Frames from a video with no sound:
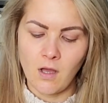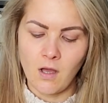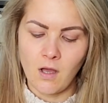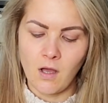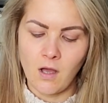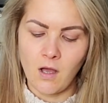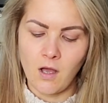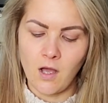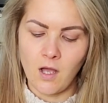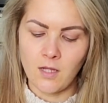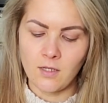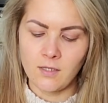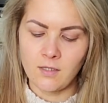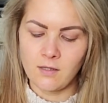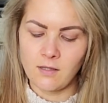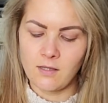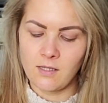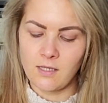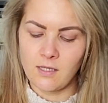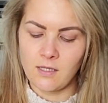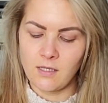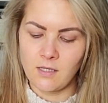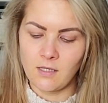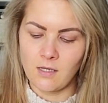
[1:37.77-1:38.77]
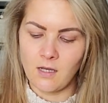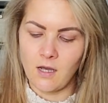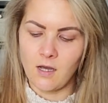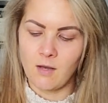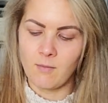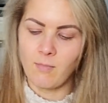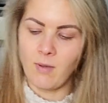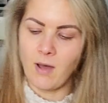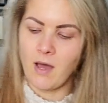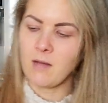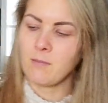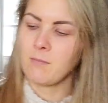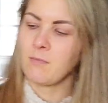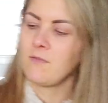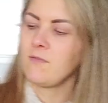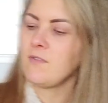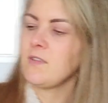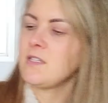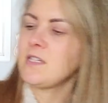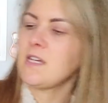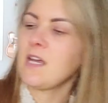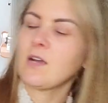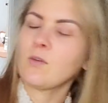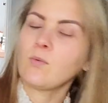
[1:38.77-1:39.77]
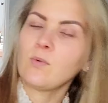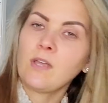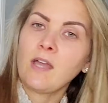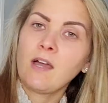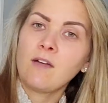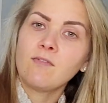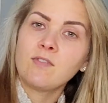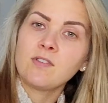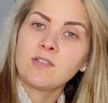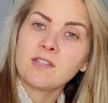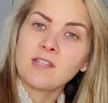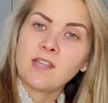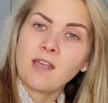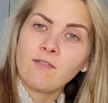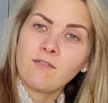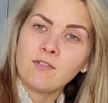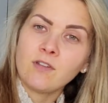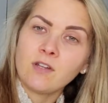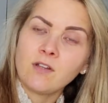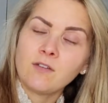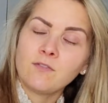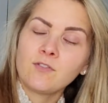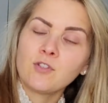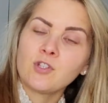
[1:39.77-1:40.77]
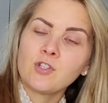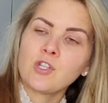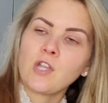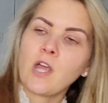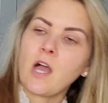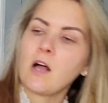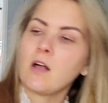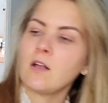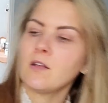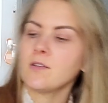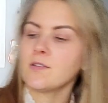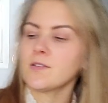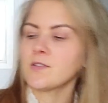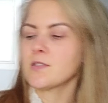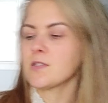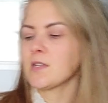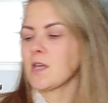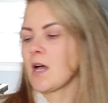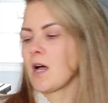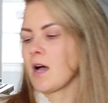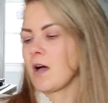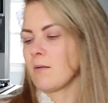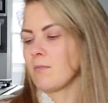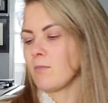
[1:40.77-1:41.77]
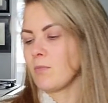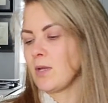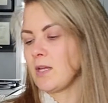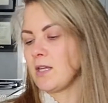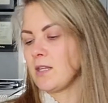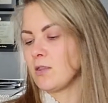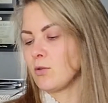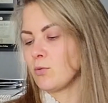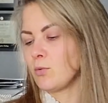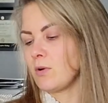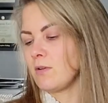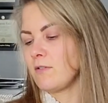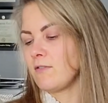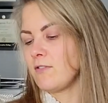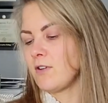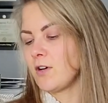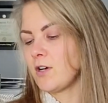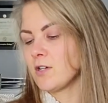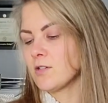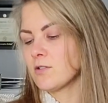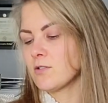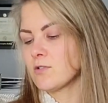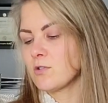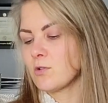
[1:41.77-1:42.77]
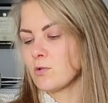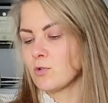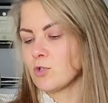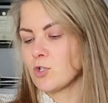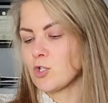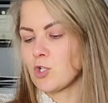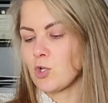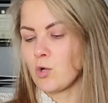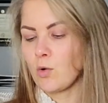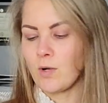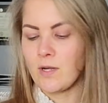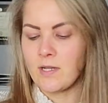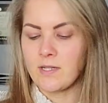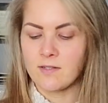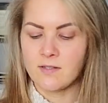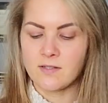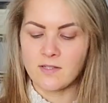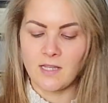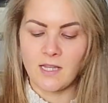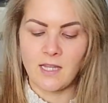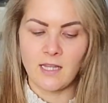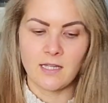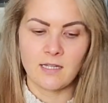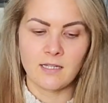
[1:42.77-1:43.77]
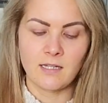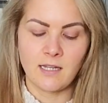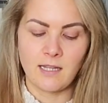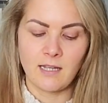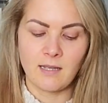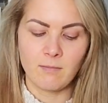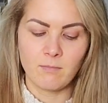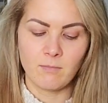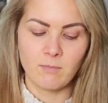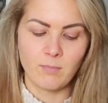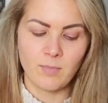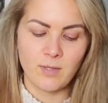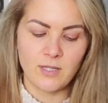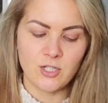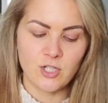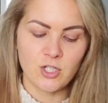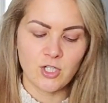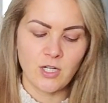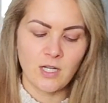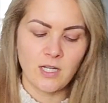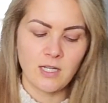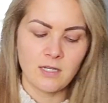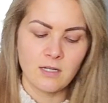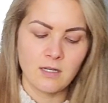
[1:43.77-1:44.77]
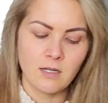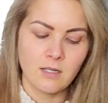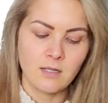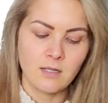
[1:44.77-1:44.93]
On the bottom of the deck, we have the Seven of Shells in the reverse. So choice and ambition.